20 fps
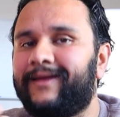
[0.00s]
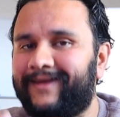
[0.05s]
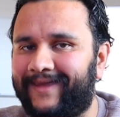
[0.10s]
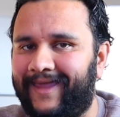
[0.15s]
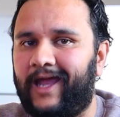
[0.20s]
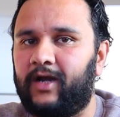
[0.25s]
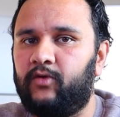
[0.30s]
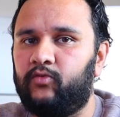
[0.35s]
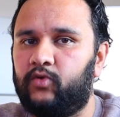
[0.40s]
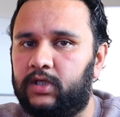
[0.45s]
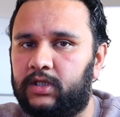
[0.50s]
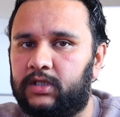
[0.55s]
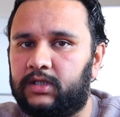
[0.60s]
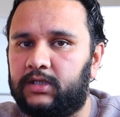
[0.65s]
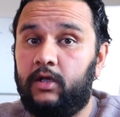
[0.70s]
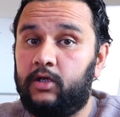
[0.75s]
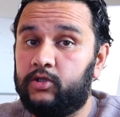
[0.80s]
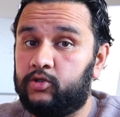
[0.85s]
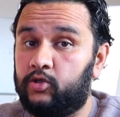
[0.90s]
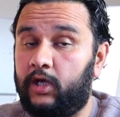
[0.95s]
can work
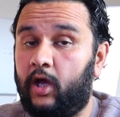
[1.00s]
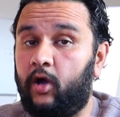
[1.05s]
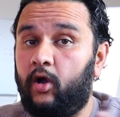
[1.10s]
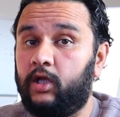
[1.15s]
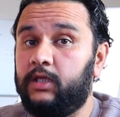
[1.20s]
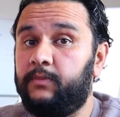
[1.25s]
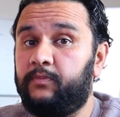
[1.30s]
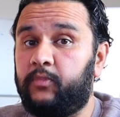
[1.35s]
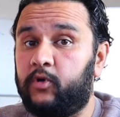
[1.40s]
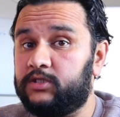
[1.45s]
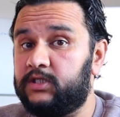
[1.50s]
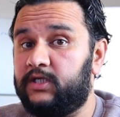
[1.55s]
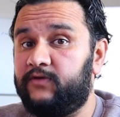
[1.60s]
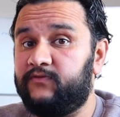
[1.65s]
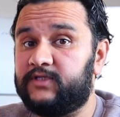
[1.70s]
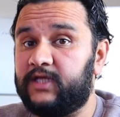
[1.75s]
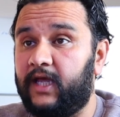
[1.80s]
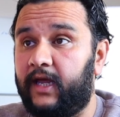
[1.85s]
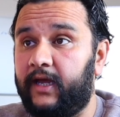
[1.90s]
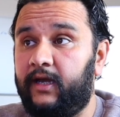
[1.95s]
so now on the positive
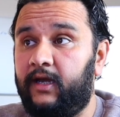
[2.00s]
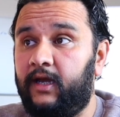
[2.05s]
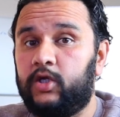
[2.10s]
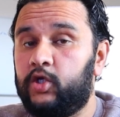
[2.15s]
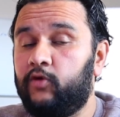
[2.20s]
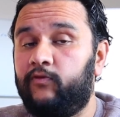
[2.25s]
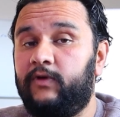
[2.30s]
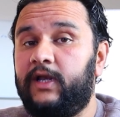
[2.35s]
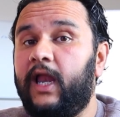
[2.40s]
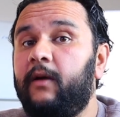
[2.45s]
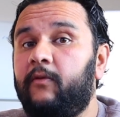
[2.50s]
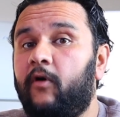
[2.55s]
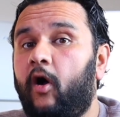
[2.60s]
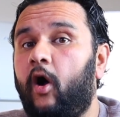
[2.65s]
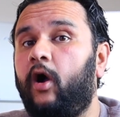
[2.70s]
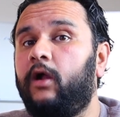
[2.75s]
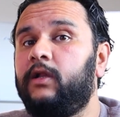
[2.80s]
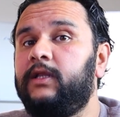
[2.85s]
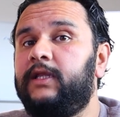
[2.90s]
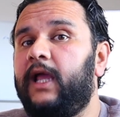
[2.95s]
side you will have
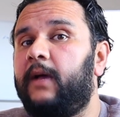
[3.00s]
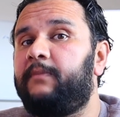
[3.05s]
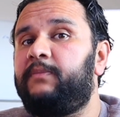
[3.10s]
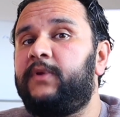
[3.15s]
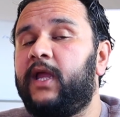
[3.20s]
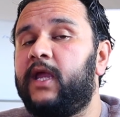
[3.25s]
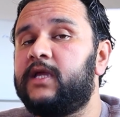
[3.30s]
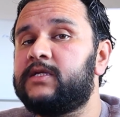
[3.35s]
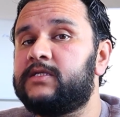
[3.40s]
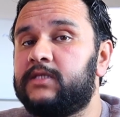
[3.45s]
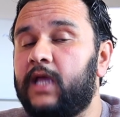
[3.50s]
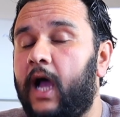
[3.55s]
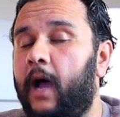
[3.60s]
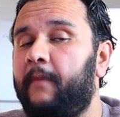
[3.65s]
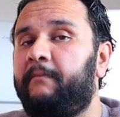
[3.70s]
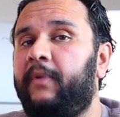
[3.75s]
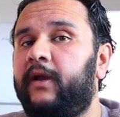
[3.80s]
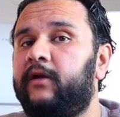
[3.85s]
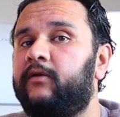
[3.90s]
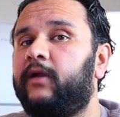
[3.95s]
all the applications
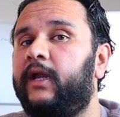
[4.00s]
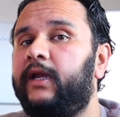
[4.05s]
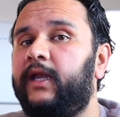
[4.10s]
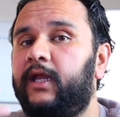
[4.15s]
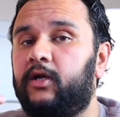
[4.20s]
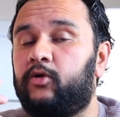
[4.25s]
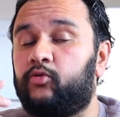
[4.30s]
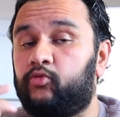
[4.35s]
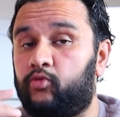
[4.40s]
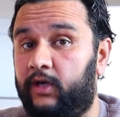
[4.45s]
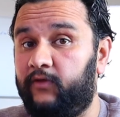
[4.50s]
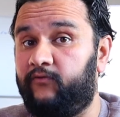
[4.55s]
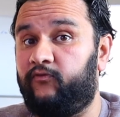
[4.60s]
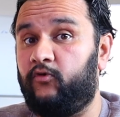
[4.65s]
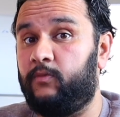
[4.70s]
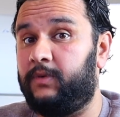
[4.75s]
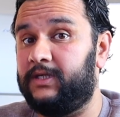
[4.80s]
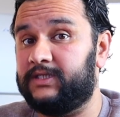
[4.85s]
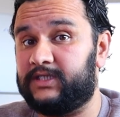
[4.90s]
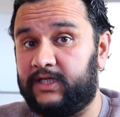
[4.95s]
up and running
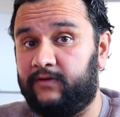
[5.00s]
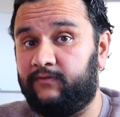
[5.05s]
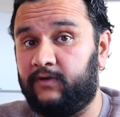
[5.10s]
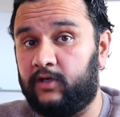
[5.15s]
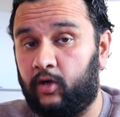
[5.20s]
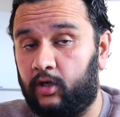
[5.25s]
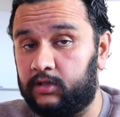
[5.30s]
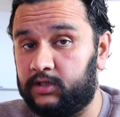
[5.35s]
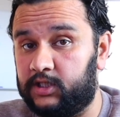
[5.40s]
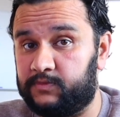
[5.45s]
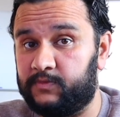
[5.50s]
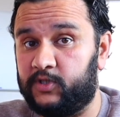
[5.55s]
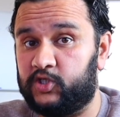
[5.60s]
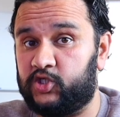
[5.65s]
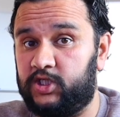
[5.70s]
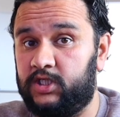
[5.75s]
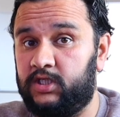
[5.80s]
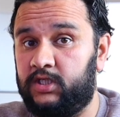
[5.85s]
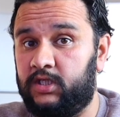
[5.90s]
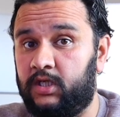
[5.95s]
24 by 7 on this
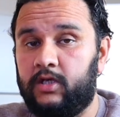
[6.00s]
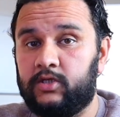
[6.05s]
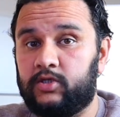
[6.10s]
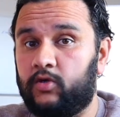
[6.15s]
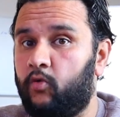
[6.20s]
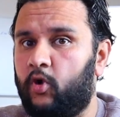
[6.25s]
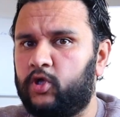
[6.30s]
machine so